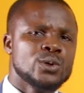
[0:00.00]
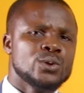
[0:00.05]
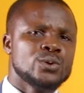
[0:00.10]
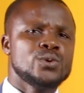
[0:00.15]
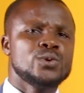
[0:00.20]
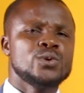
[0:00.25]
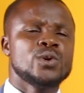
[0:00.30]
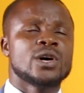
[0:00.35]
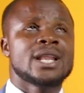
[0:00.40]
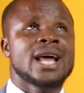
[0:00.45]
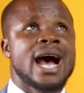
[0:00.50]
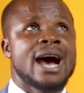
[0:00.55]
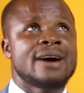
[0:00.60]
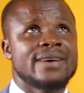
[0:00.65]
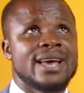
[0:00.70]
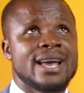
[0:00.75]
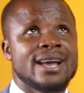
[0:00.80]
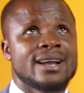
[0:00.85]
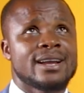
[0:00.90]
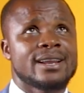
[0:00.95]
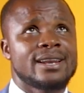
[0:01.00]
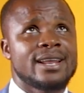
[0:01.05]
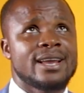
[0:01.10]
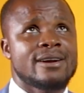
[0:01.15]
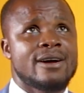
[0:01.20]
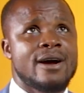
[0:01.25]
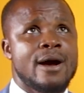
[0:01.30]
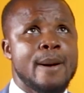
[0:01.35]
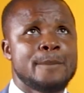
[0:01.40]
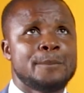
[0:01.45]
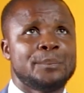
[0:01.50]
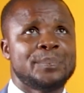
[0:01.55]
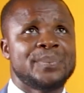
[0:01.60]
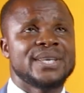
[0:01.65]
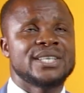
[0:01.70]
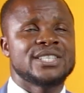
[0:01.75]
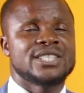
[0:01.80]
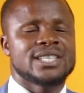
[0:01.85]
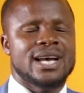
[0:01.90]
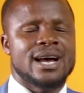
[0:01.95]
do not have a clearer
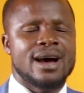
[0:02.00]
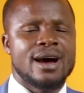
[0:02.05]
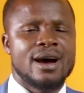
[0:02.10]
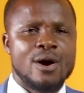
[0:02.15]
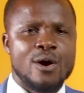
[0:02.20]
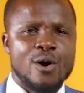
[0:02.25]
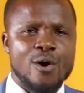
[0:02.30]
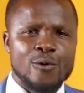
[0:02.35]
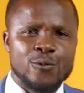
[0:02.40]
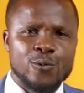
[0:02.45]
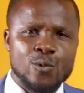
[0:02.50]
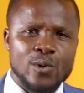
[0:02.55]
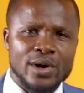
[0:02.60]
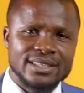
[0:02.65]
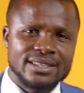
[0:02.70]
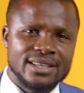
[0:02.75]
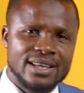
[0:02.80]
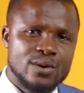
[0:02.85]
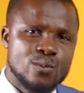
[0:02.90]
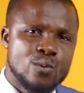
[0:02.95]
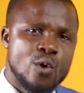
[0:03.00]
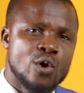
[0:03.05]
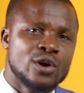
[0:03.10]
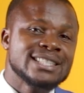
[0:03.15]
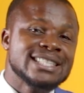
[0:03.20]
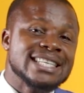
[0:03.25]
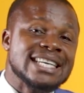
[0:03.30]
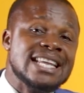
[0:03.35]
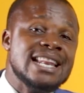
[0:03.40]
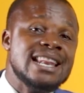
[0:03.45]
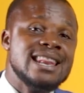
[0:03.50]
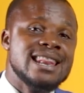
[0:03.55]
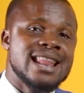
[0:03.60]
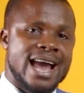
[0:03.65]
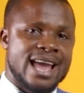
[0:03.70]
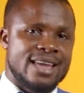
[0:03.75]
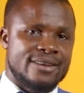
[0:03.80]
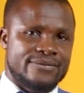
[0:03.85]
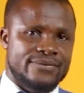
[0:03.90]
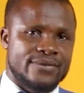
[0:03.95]
picture of what they want in
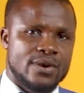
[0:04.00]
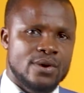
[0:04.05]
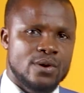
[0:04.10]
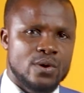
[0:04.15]
life.